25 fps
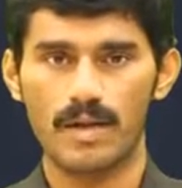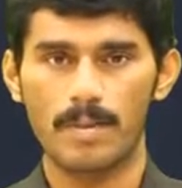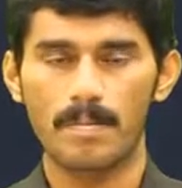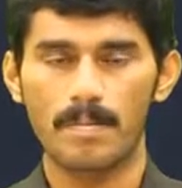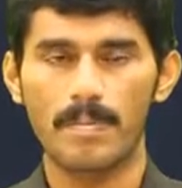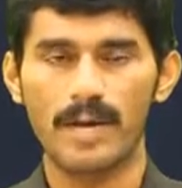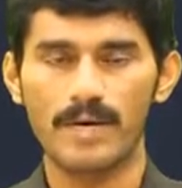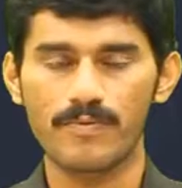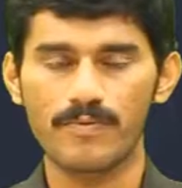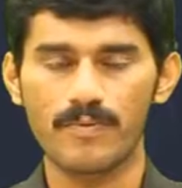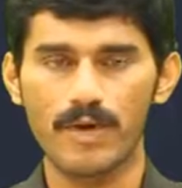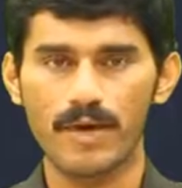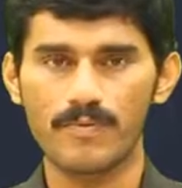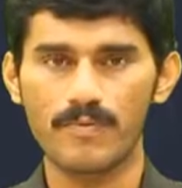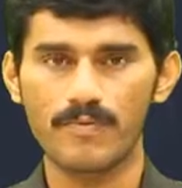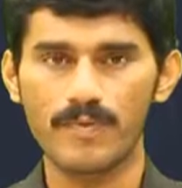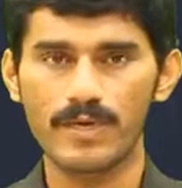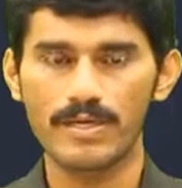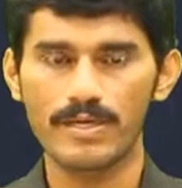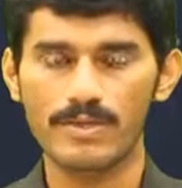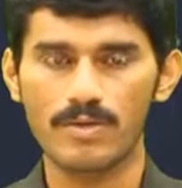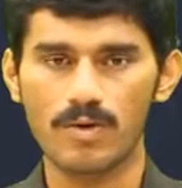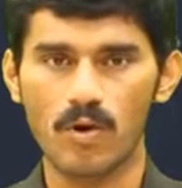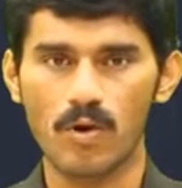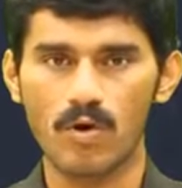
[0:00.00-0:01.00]
But when
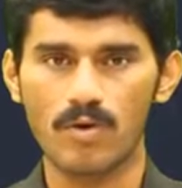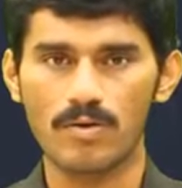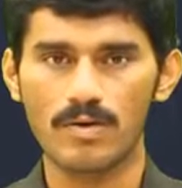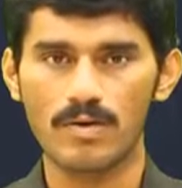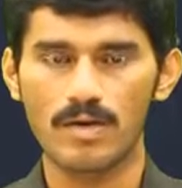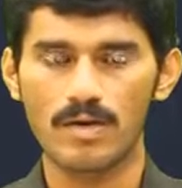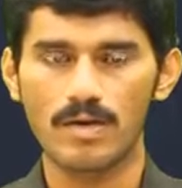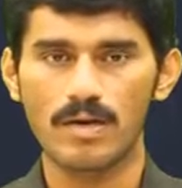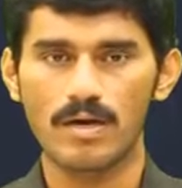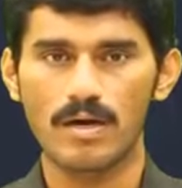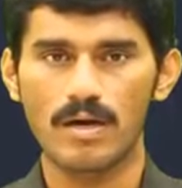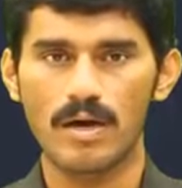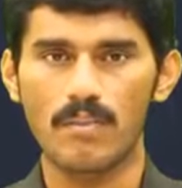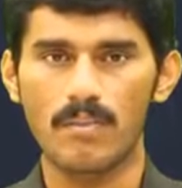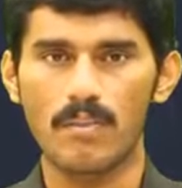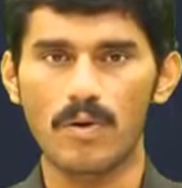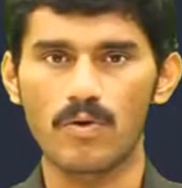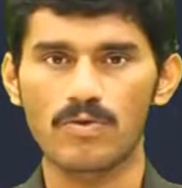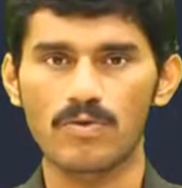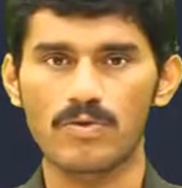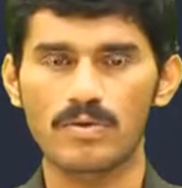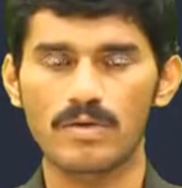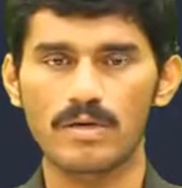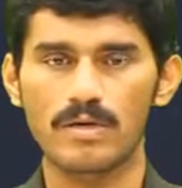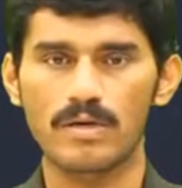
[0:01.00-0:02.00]
we talk
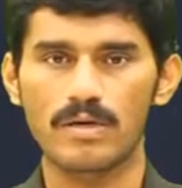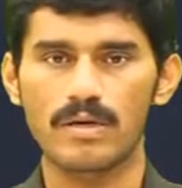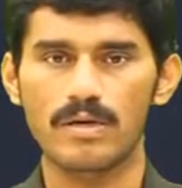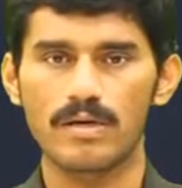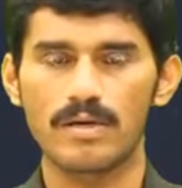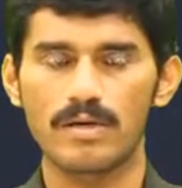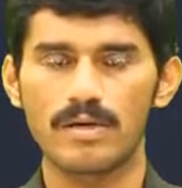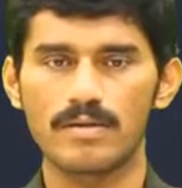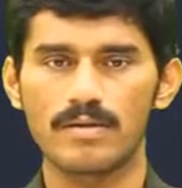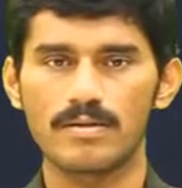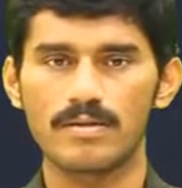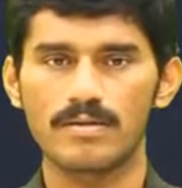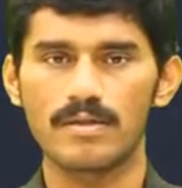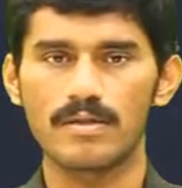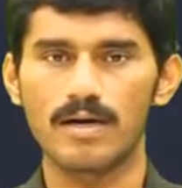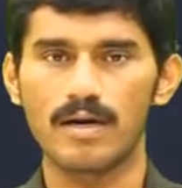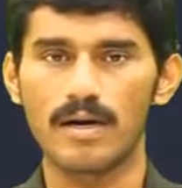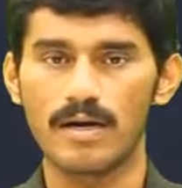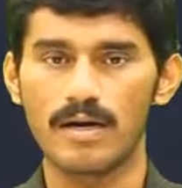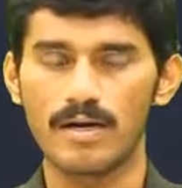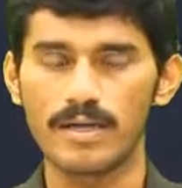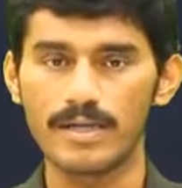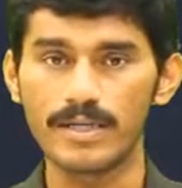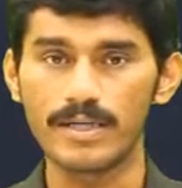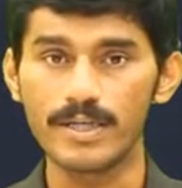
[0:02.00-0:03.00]
about
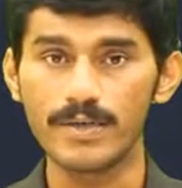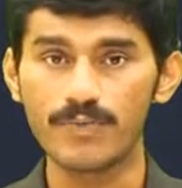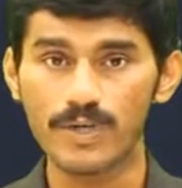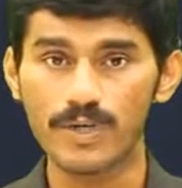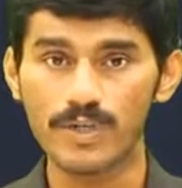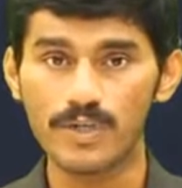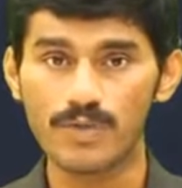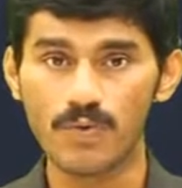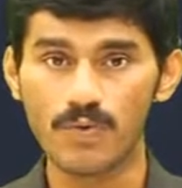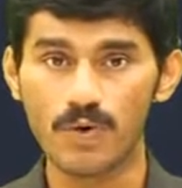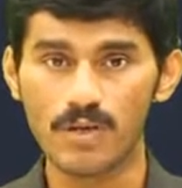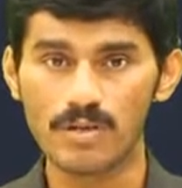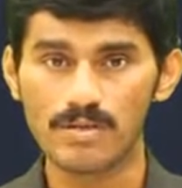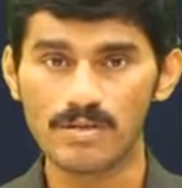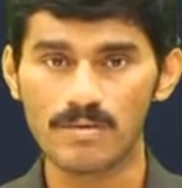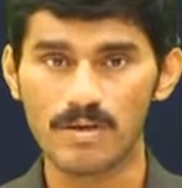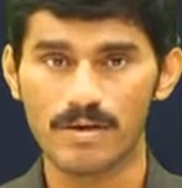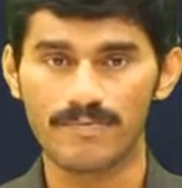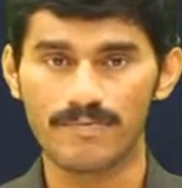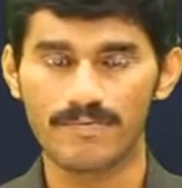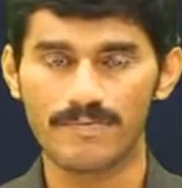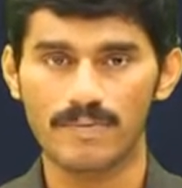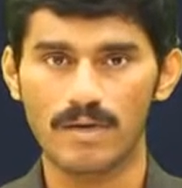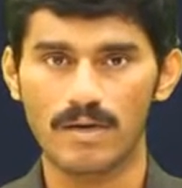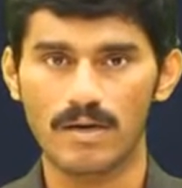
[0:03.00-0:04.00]
the individuals
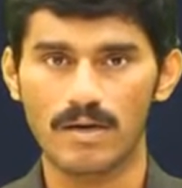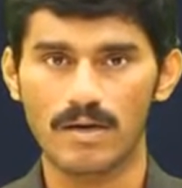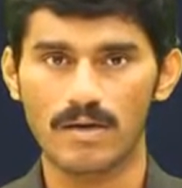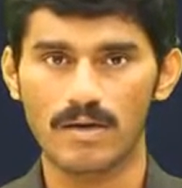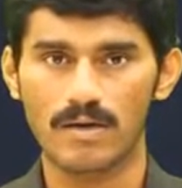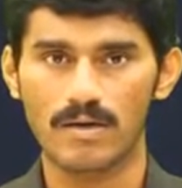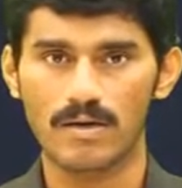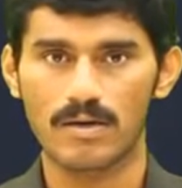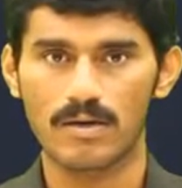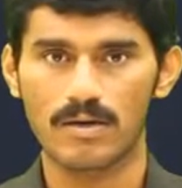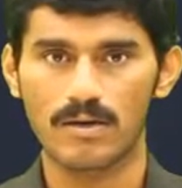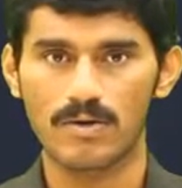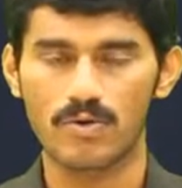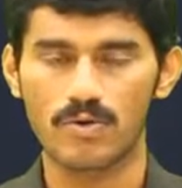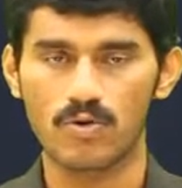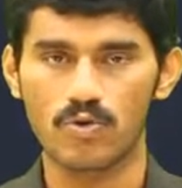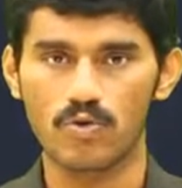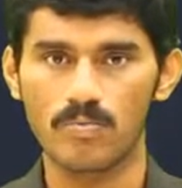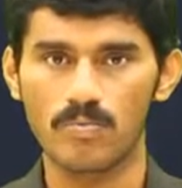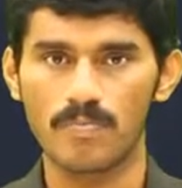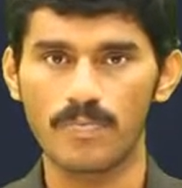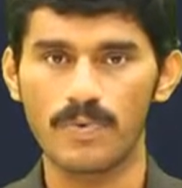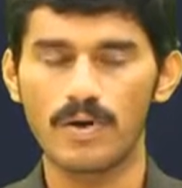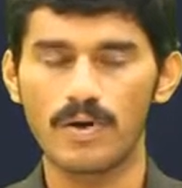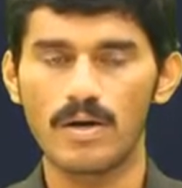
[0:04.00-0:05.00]
of the
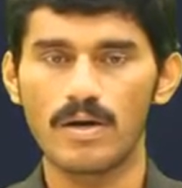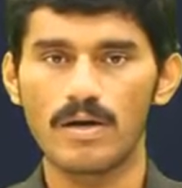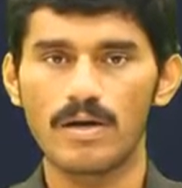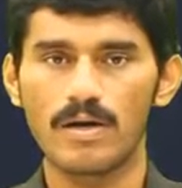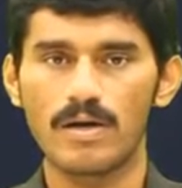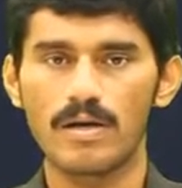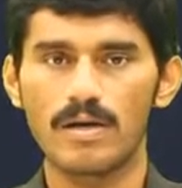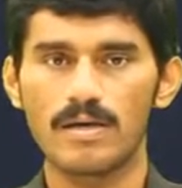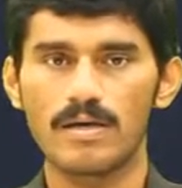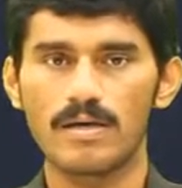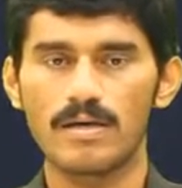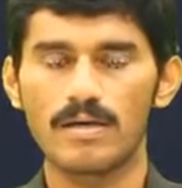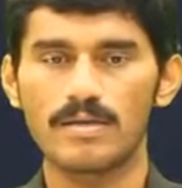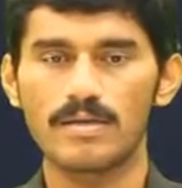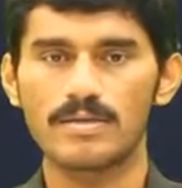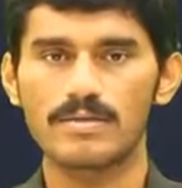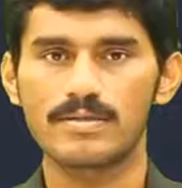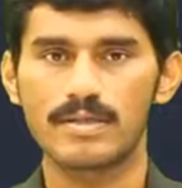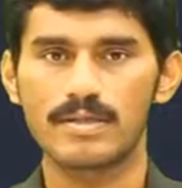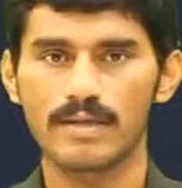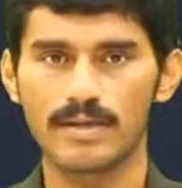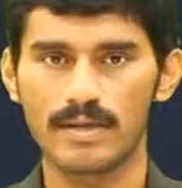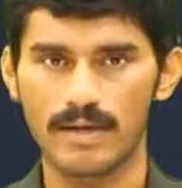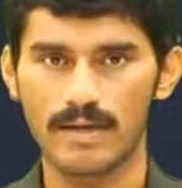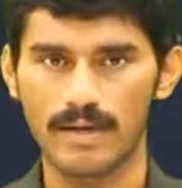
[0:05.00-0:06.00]
group
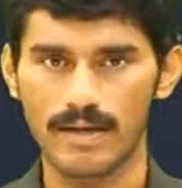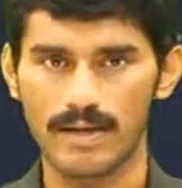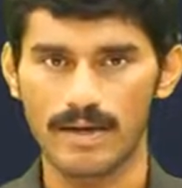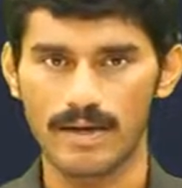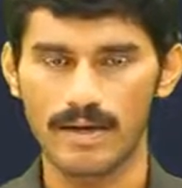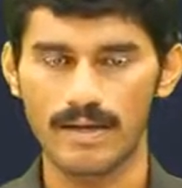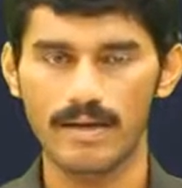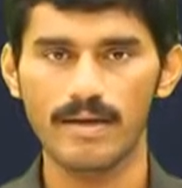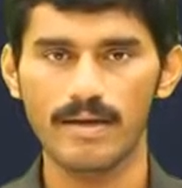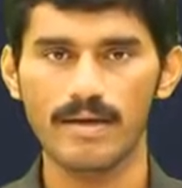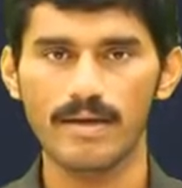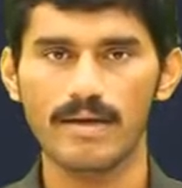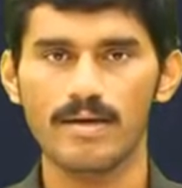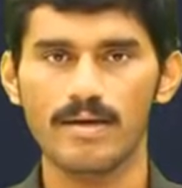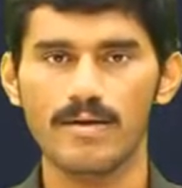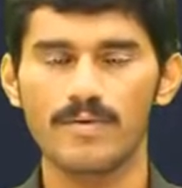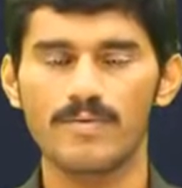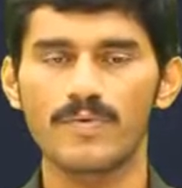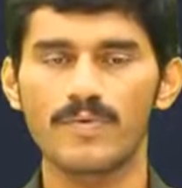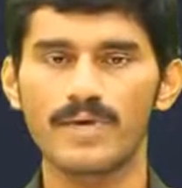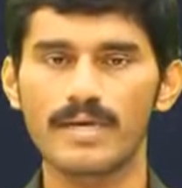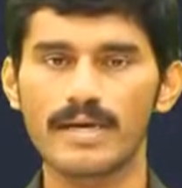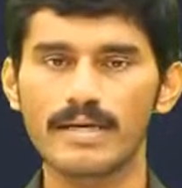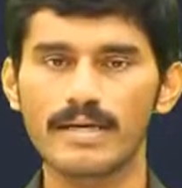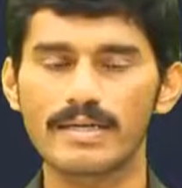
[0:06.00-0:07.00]
singularly,
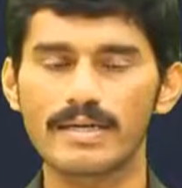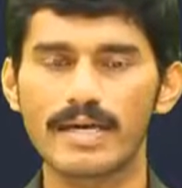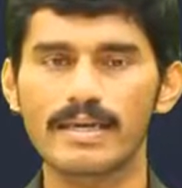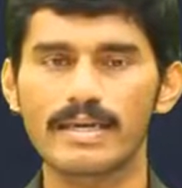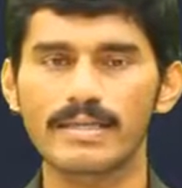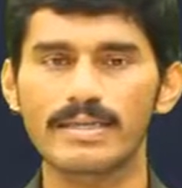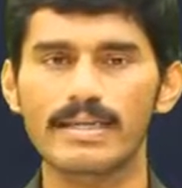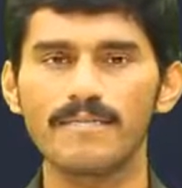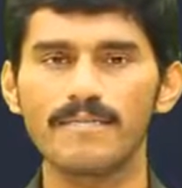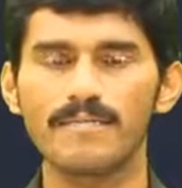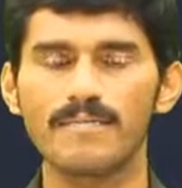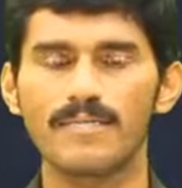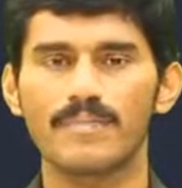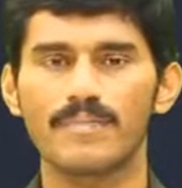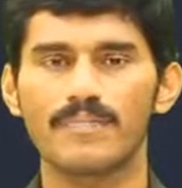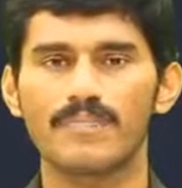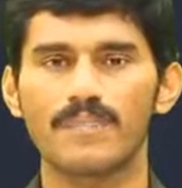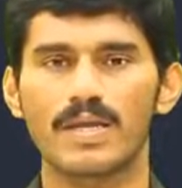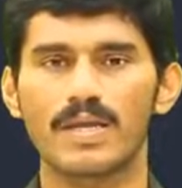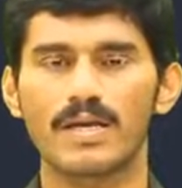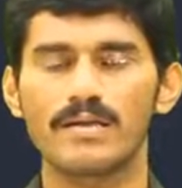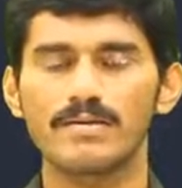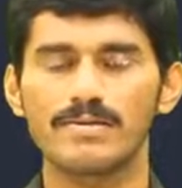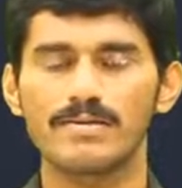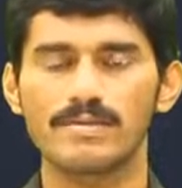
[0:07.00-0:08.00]
we can take them
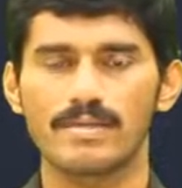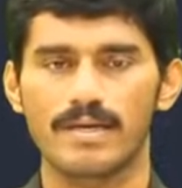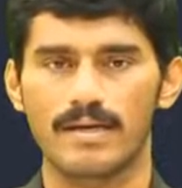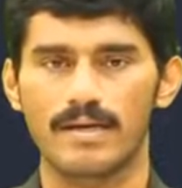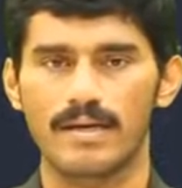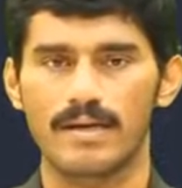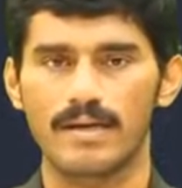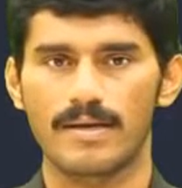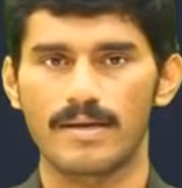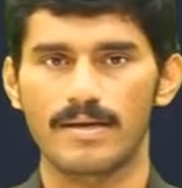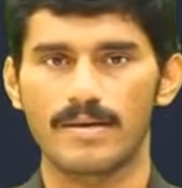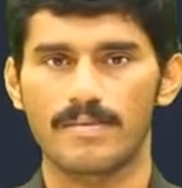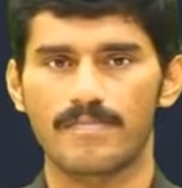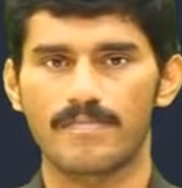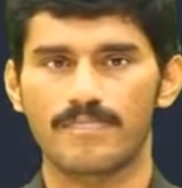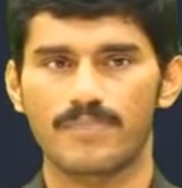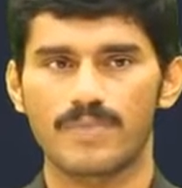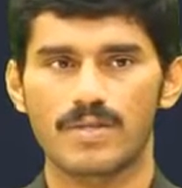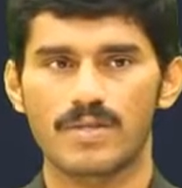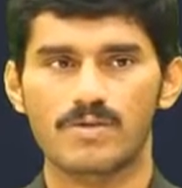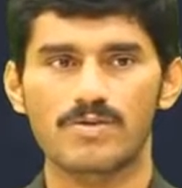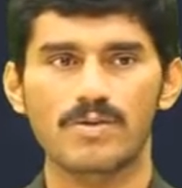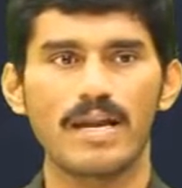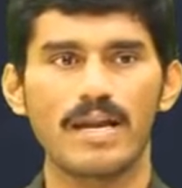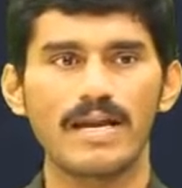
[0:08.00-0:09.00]
as singular.
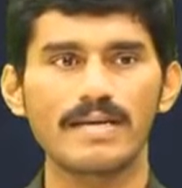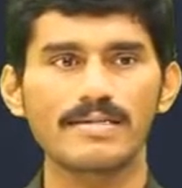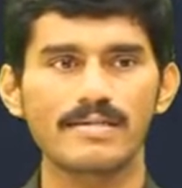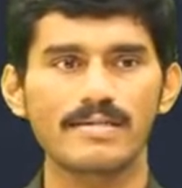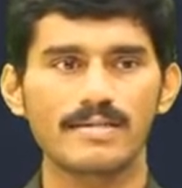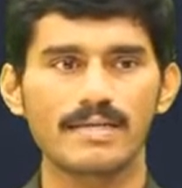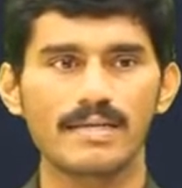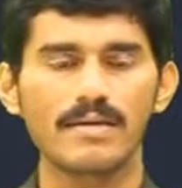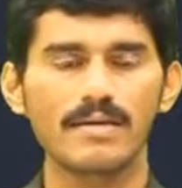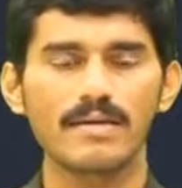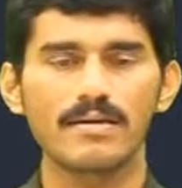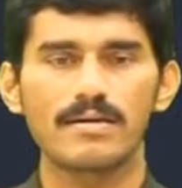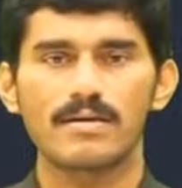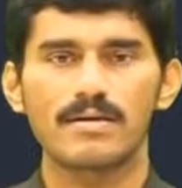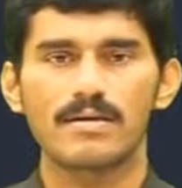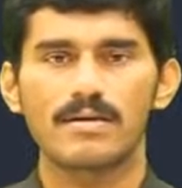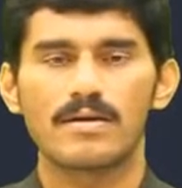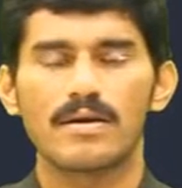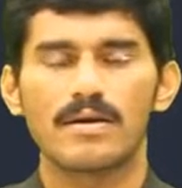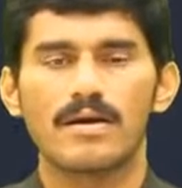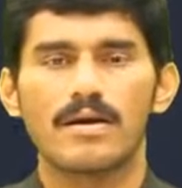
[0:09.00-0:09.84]
So let's see.